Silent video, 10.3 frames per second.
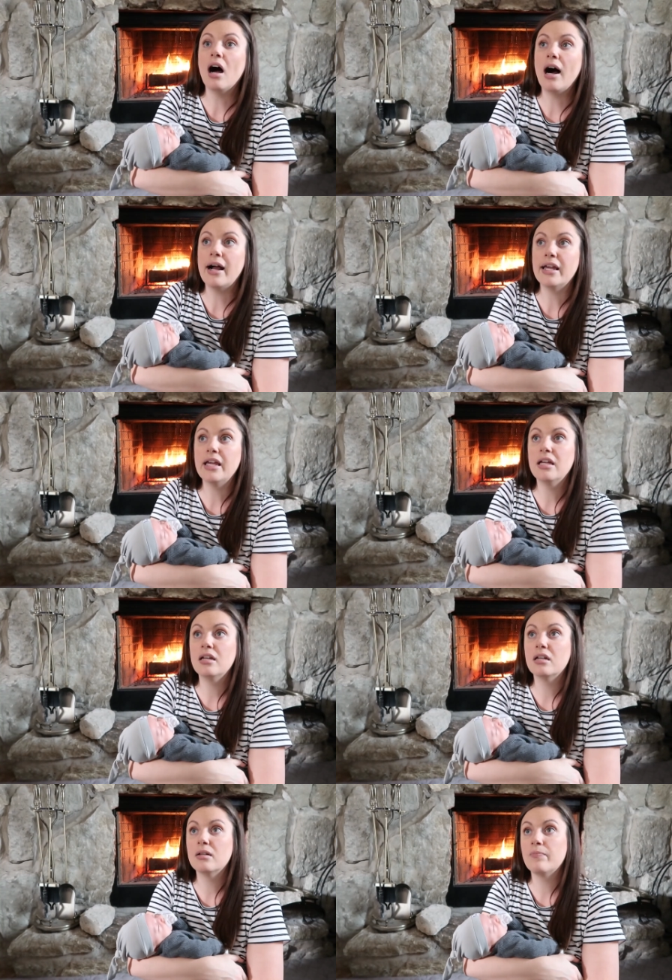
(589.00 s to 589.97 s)

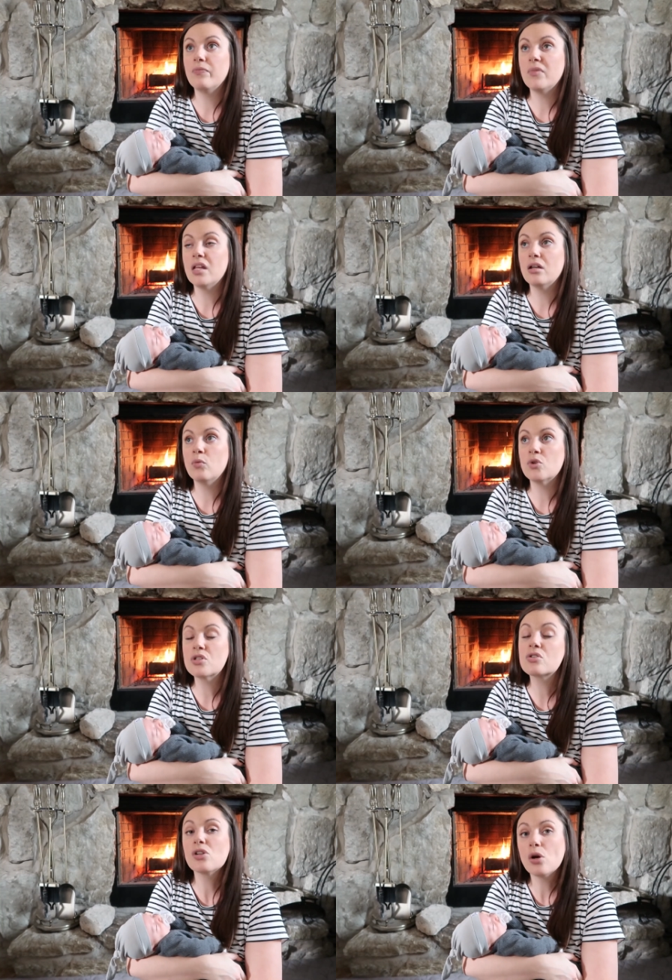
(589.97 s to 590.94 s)
I
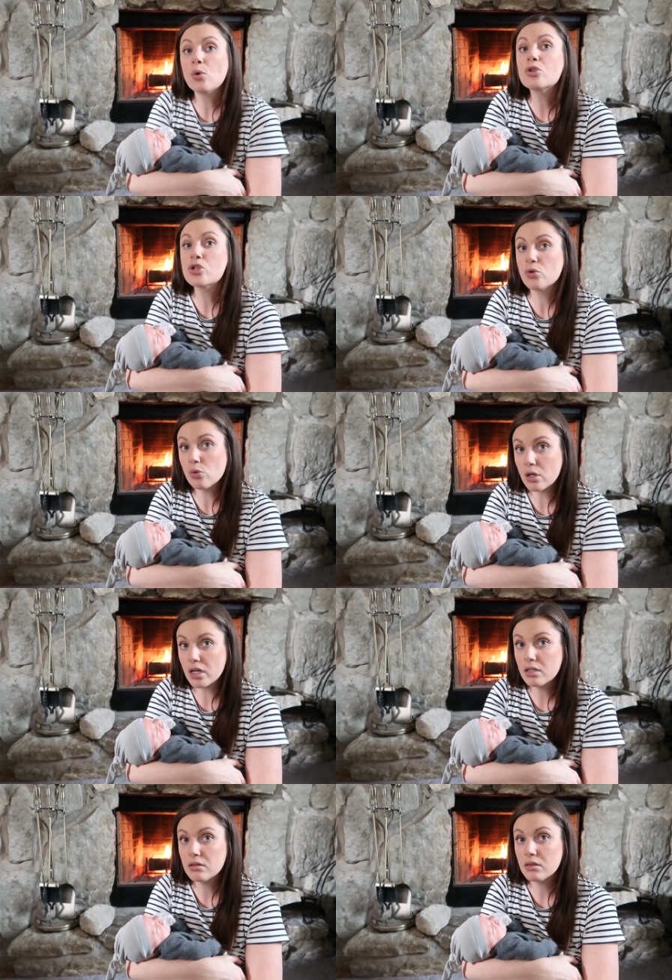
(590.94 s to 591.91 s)
was so
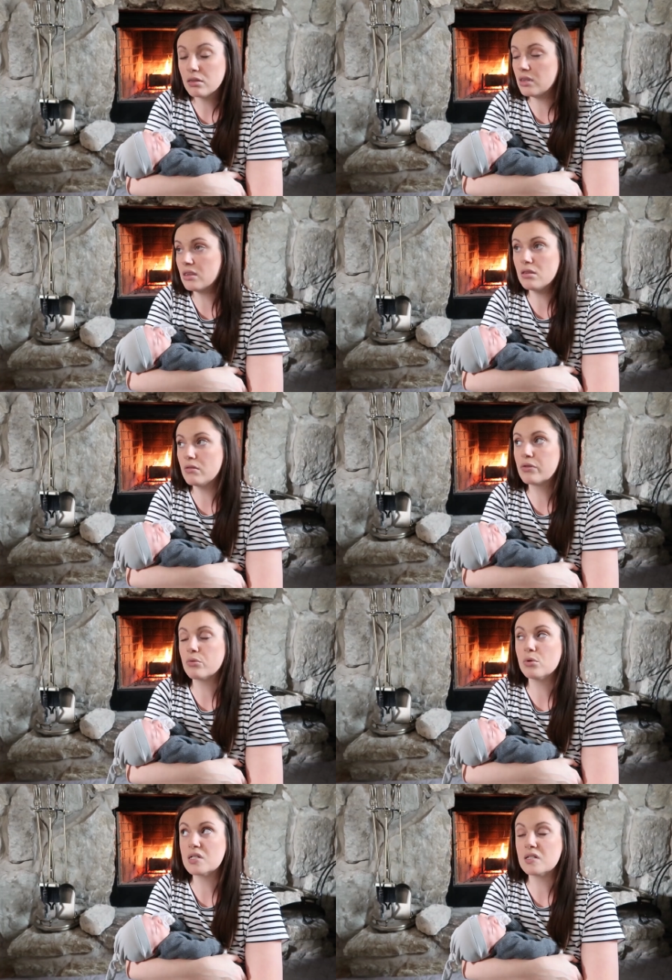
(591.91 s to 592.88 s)
sure
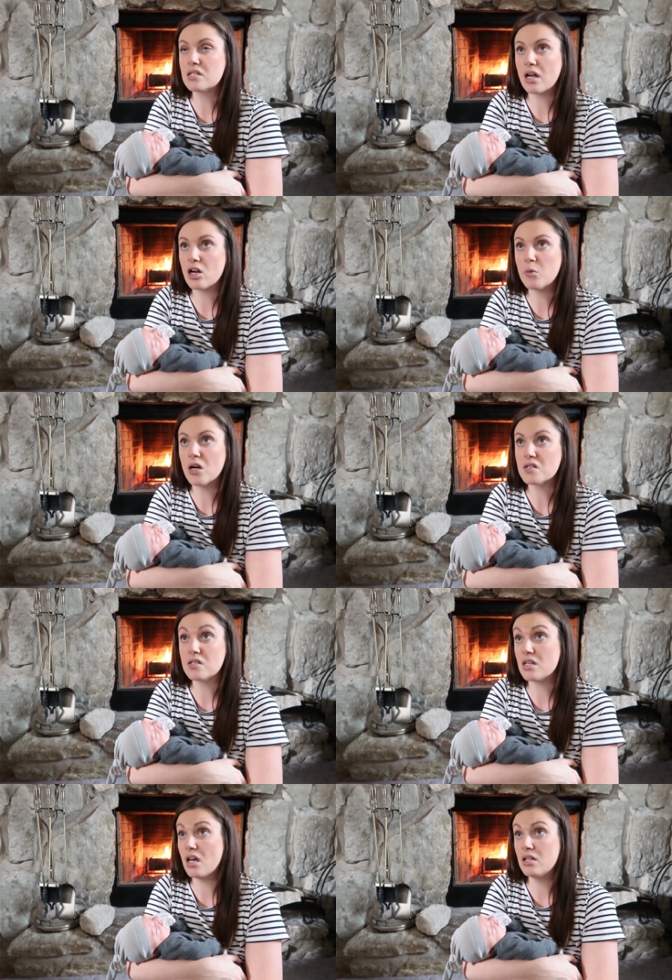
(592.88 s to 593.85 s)
through this entire
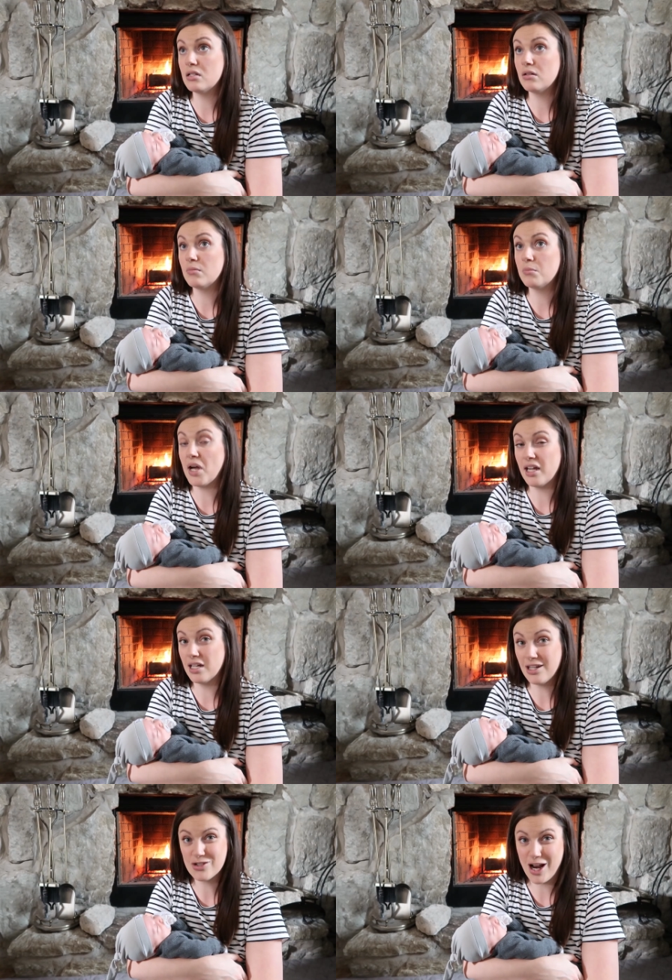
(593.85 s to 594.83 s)
process that
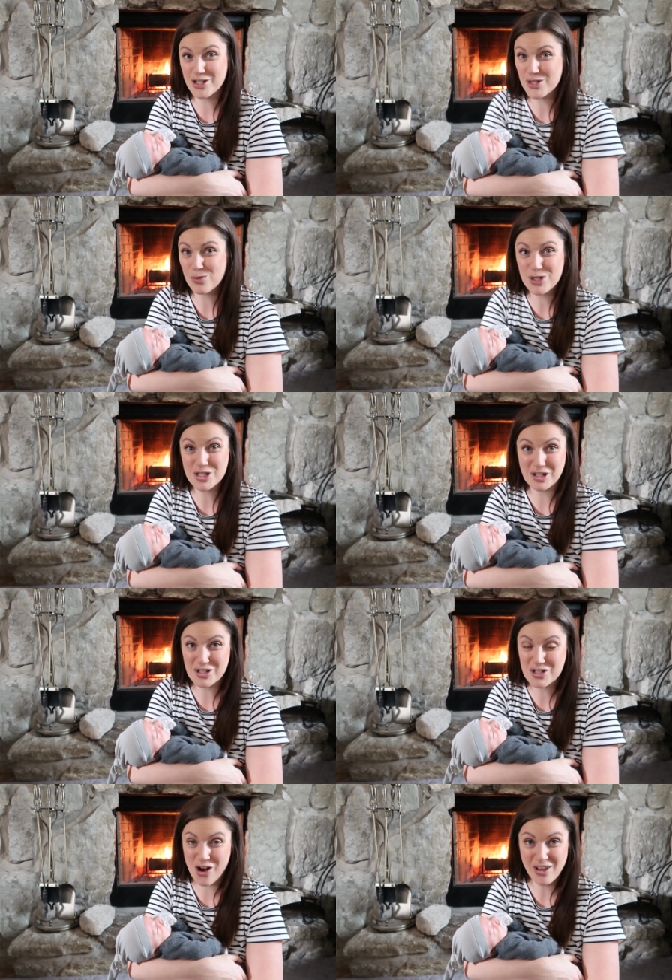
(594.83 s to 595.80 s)
my contractions were just gonna
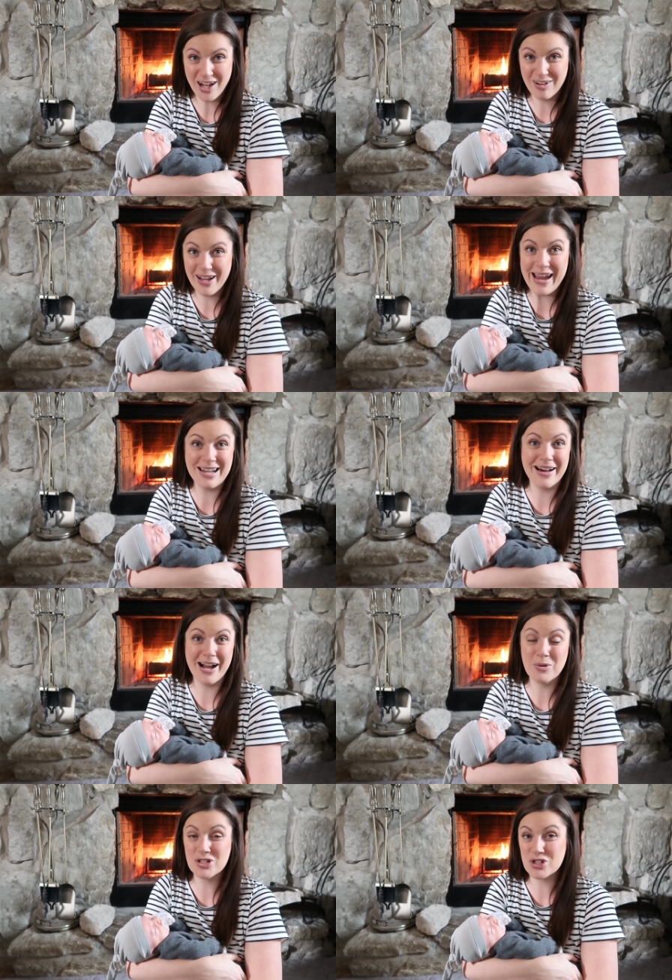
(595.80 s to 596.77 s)
stall out and
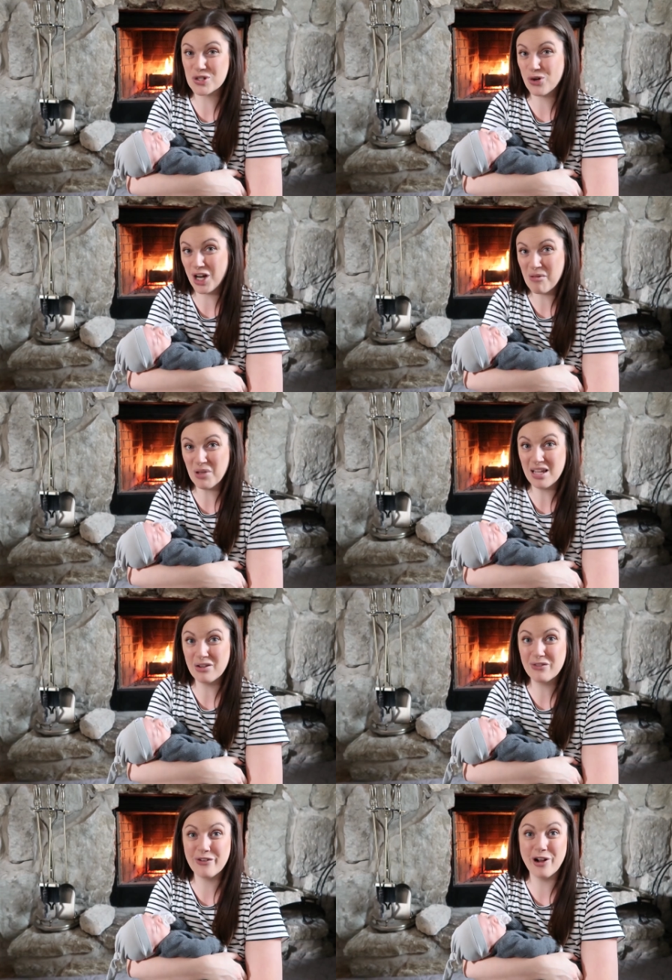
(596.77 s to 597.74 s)
I was just
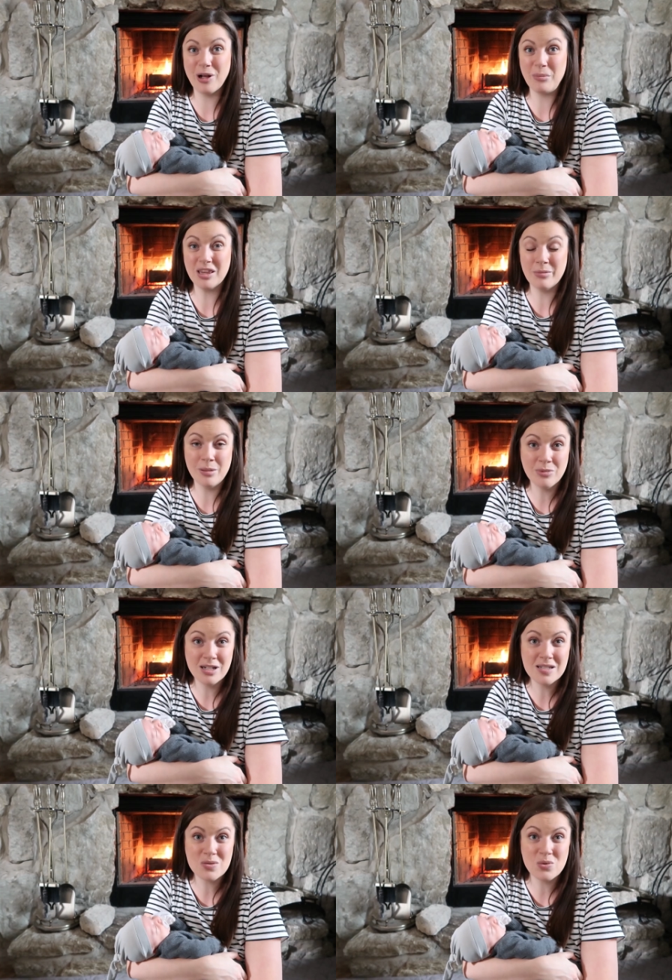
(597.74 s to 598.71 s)
cramping from the
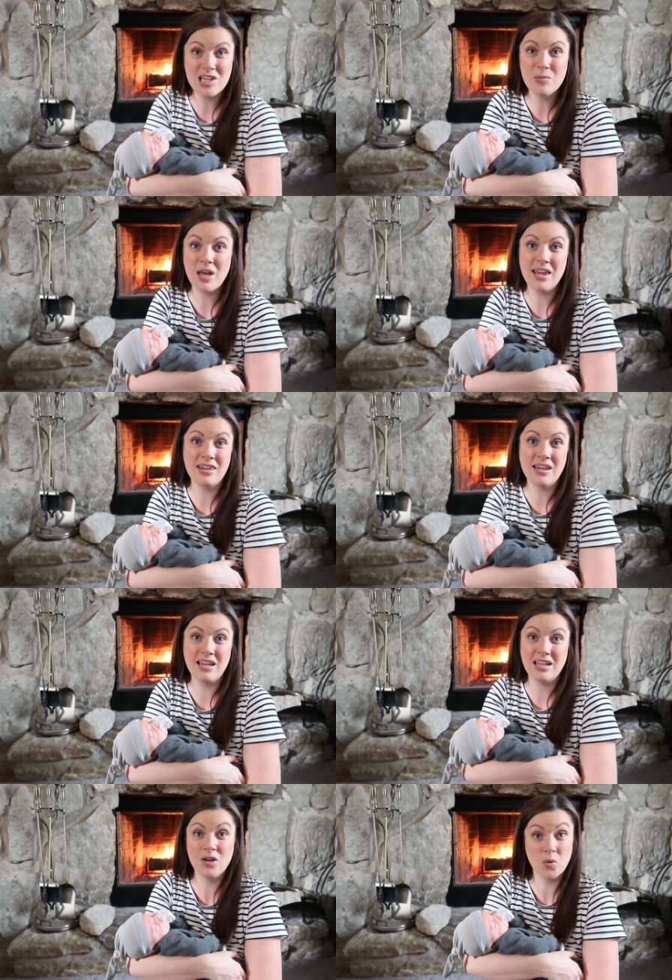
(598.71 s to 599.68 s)
membrane sweep and
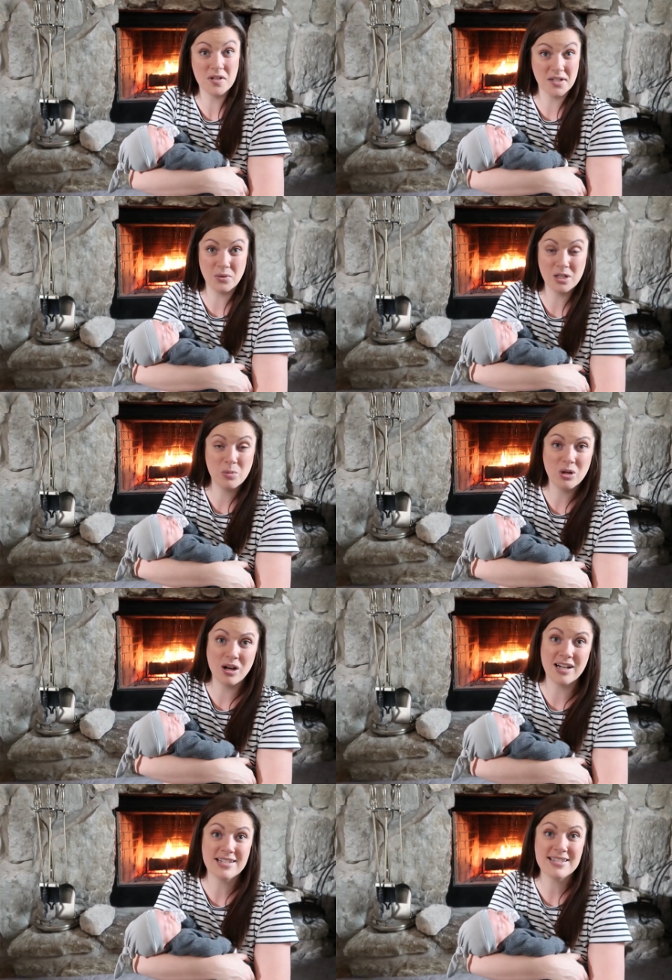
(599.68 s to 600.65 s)
that it wasn't going to
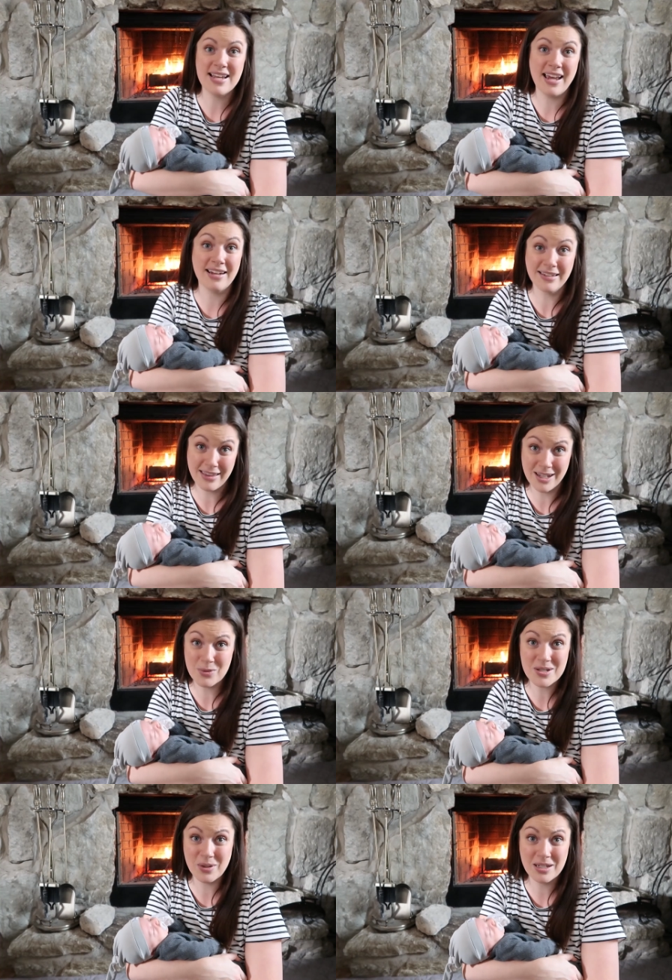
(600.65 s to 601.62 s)
progress and nothing
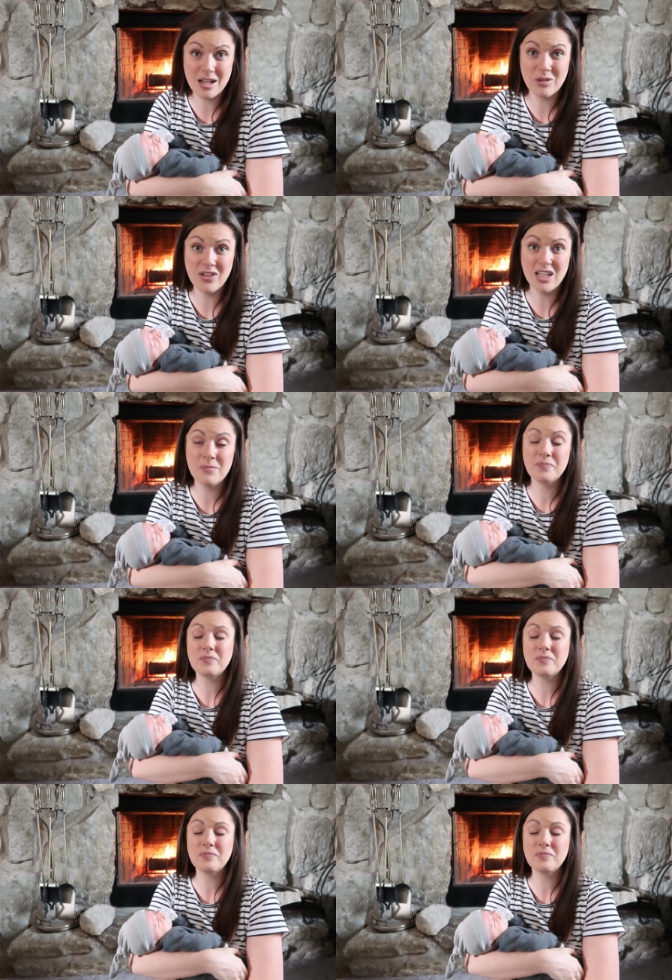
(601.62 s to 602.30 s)
was going to come of it.